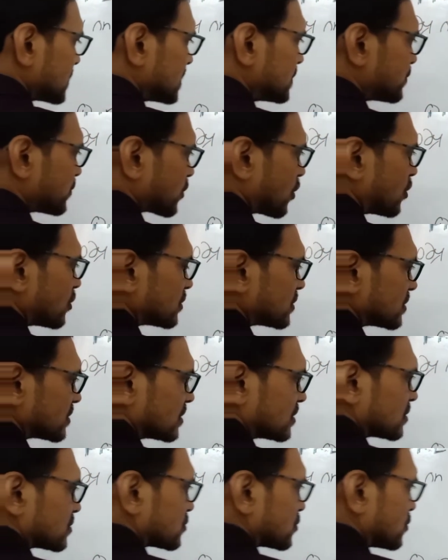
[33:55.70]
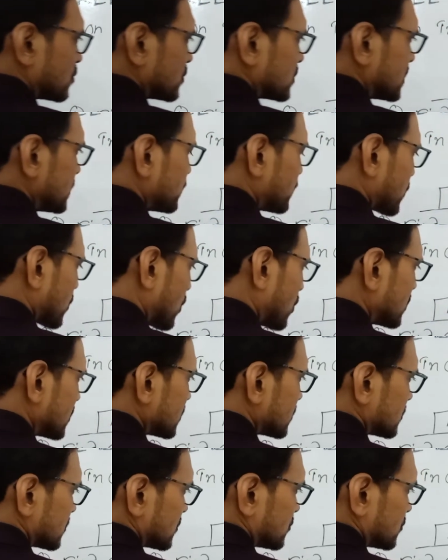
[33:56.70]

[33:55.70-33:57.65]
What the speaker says: in front, so in front